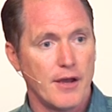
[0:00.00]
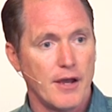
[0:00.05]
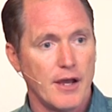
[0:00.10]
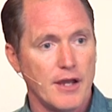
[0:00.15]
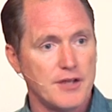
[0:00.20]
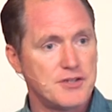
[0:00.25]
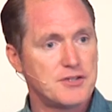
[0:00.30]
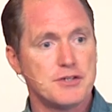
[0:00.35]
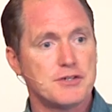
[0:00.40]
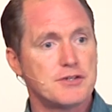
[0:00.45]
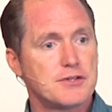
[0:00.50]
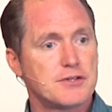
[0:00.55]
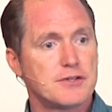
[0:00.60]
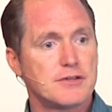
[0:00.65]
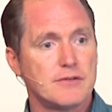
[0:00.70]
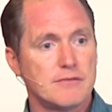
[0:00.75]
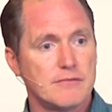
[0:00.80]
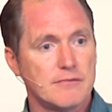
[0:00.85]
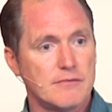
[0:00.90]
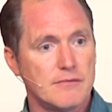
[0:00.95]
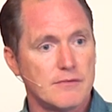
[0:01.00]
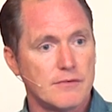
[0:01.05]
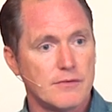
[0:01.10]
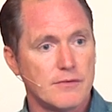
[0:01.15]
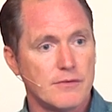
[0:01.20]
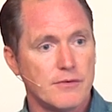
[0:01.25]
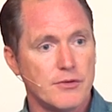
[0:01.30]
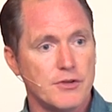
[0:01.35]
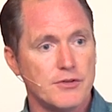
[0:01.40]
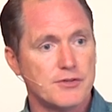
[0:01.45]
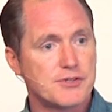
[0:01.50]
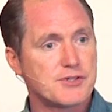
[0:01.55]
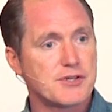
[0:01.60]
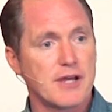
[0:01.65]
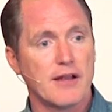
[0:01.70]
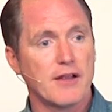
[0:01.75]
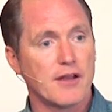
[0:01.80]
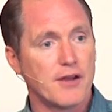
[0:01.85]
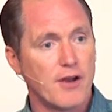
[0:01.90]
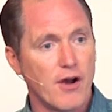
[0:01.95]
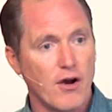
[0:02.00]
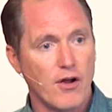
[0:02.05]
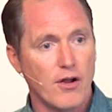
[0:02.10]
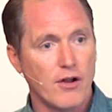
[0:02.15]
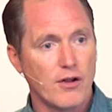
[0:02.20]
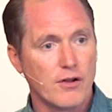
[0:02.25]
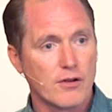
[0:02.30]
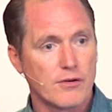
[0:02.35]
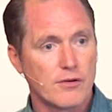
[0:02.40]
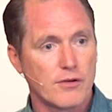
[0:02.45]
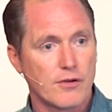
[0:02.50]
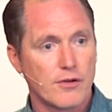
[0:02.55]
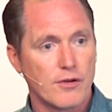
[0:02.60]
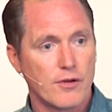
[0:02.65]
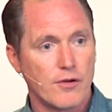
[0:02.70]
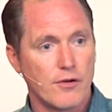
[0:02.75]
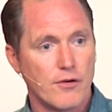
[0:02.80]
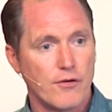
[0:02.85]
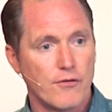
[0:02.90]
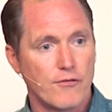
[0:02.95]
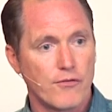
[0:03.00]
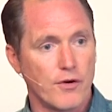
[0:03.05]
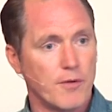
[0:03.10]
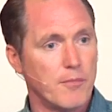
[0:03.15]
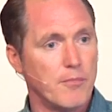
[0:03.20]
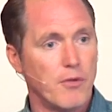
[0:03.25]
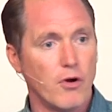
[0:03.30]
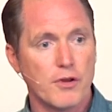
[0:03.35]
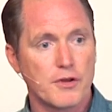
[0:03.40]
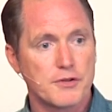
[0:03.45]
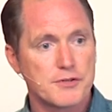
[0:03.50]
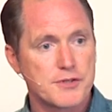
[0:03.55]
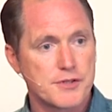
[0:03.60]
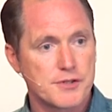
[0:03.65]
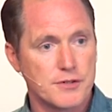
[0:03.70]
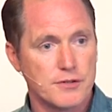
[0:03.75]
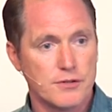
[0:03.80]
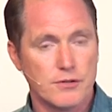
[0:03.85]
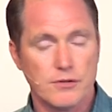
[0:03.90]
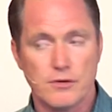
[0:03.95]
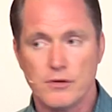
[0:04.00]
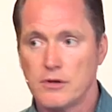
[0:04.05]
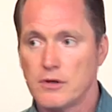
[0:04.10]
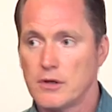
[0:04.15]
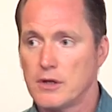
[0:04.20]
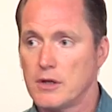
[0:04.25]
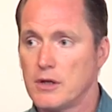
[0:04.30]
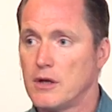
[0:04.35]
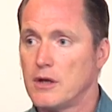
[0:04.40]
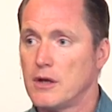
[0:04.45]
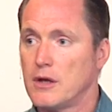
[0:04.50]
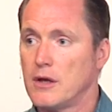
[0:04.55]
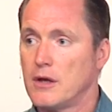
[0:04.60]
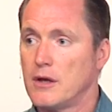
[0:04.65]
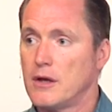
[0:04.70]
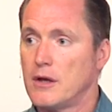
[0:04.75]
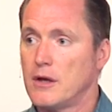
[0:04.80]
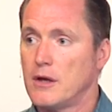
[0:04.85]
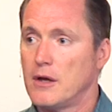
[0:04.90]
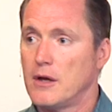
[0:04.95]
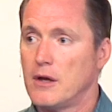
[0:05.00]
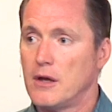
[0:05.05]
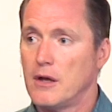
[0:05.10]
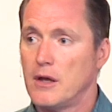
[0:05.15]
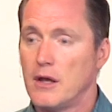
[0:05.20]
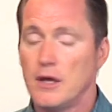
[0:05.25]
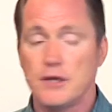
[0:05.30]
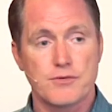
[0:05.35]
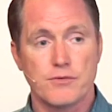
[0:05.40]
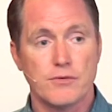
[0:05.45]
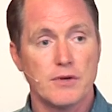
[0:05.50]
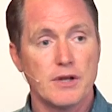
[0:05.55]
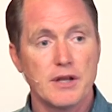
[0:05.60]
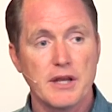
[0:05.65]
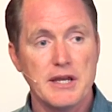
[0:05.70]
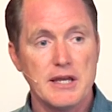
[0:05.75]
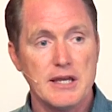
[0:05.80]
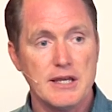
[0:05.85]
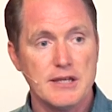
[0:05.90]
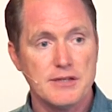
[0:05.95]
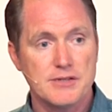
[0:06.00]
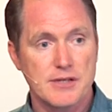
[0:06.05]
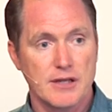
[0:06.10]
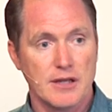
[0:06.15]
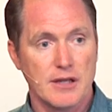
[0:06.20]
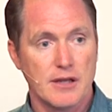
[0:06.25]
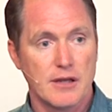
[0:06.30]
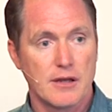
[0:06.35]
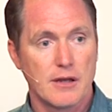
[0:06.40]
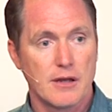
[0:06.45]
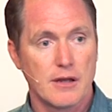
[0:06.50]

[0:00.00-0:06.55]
It's just, you sell it all for a bowl of stew. It's really easy.